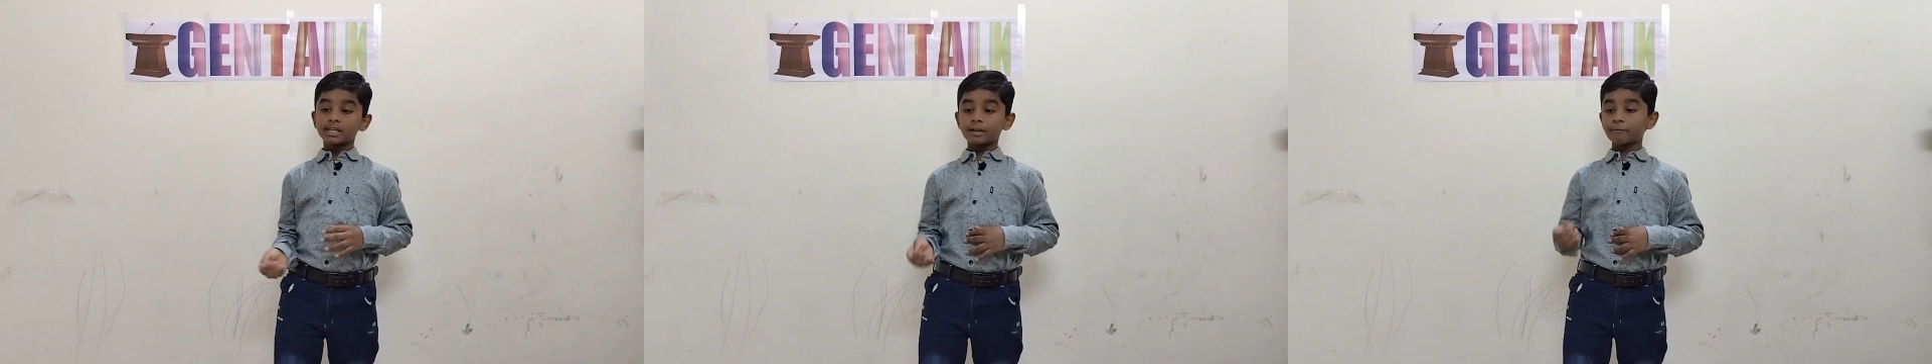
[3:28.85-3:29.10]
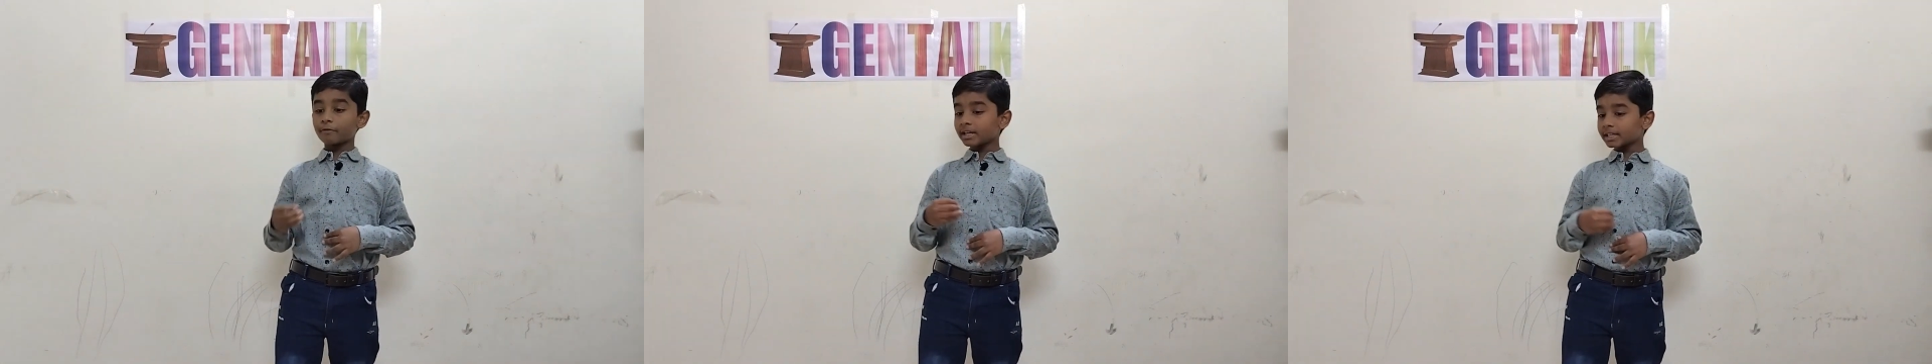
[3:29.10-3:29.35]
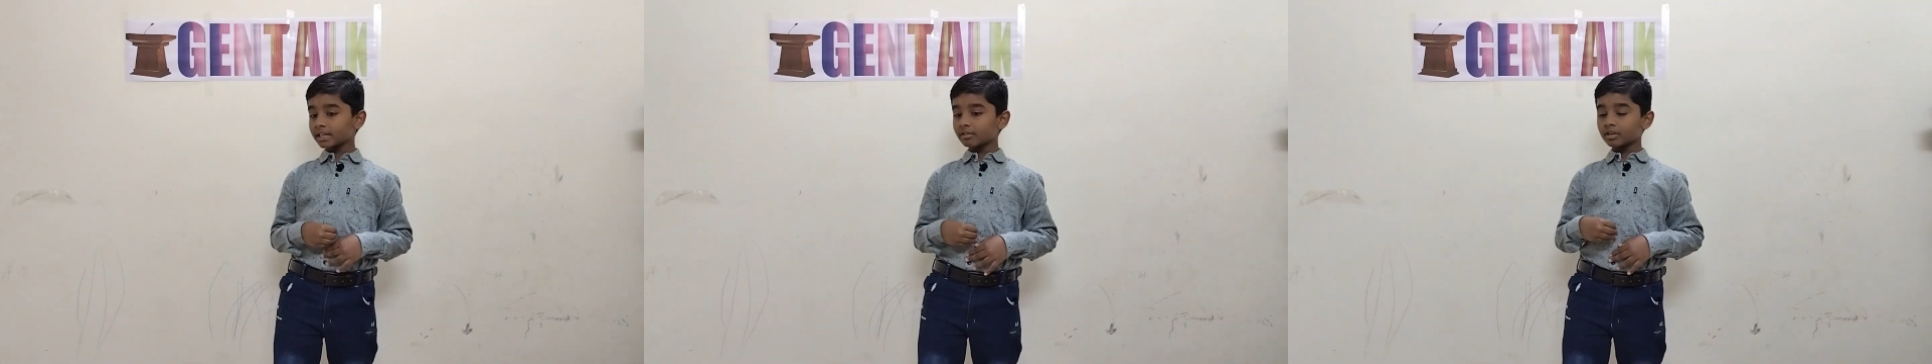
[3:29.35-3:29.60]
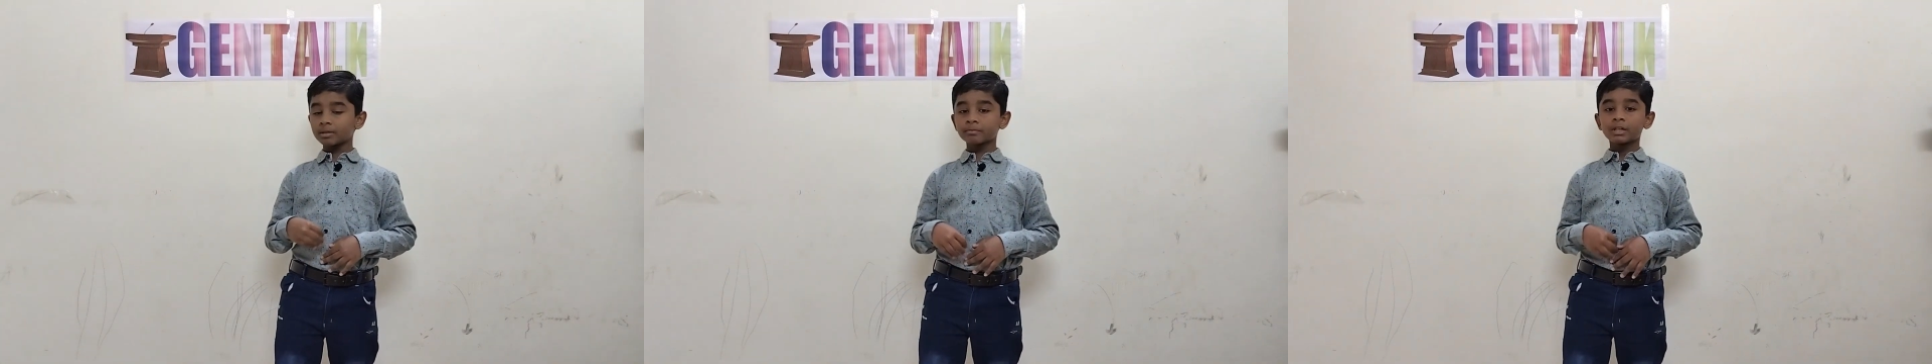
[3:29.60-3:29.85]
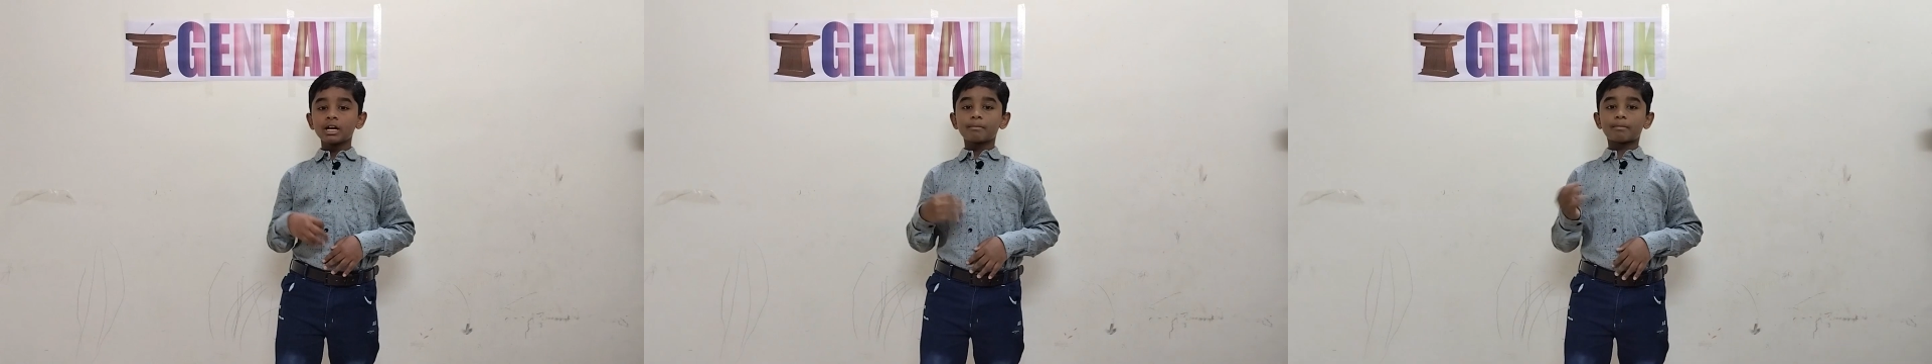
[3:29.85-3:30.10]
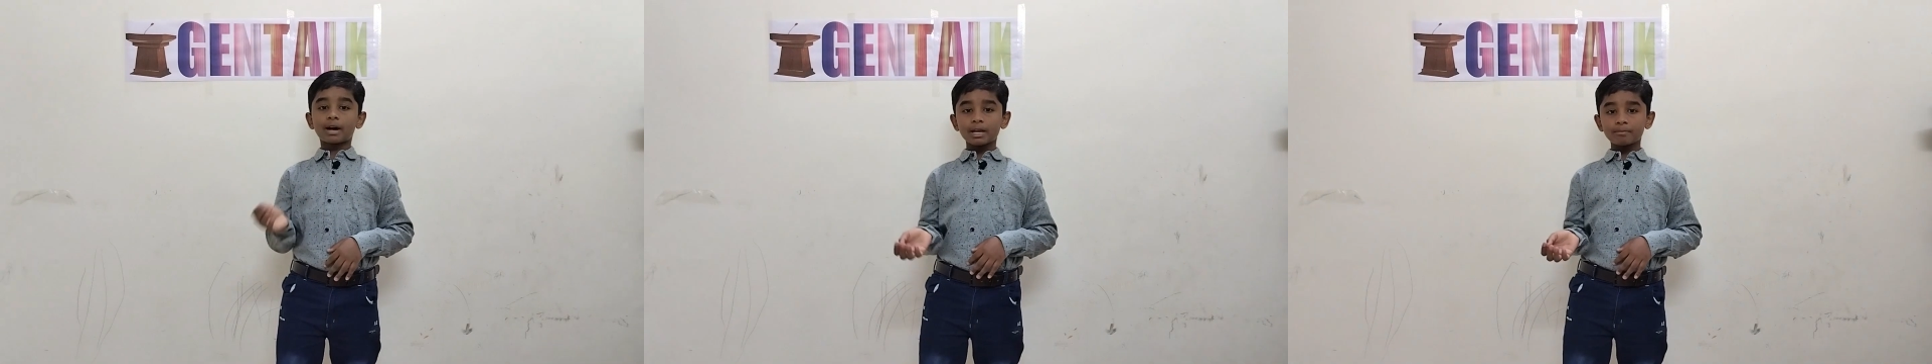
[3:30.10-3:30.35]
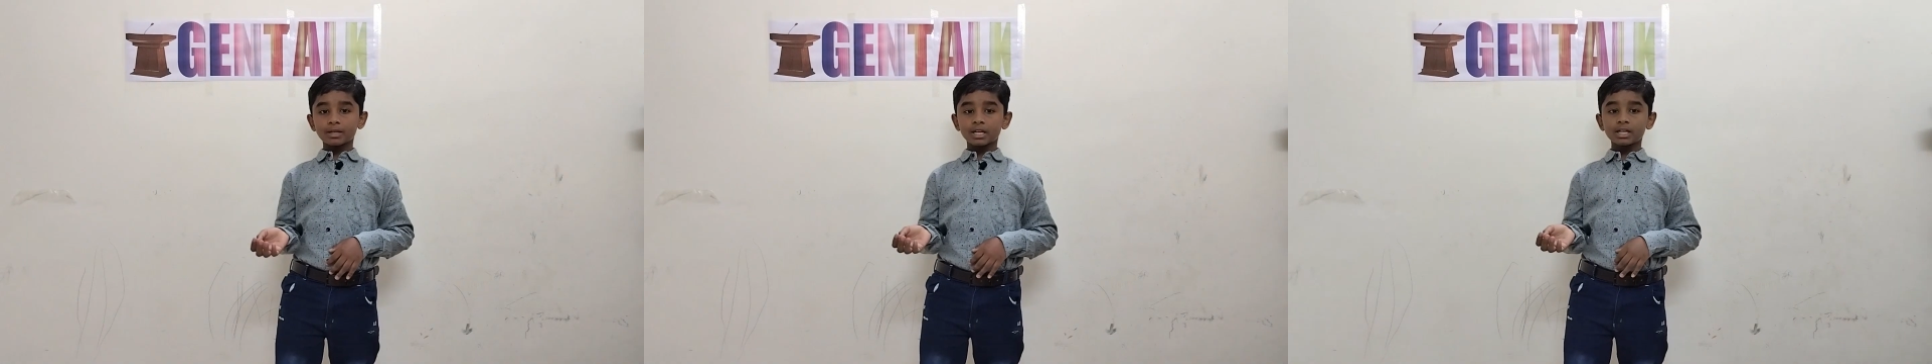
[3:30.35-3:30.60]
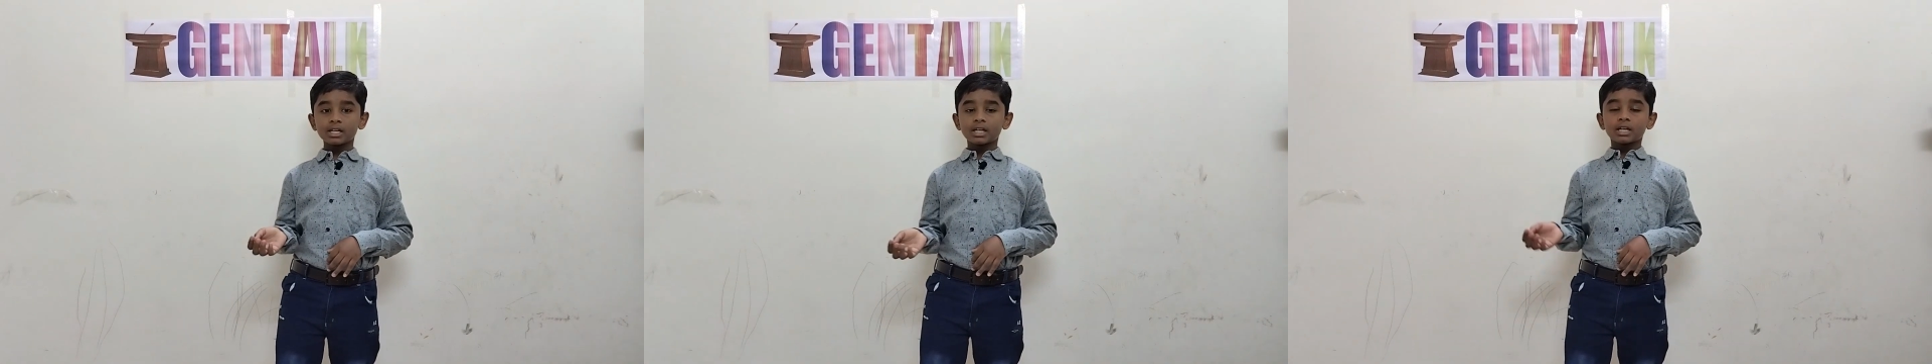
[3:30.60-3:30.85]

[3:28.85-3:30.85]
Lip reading: If I give him my blood,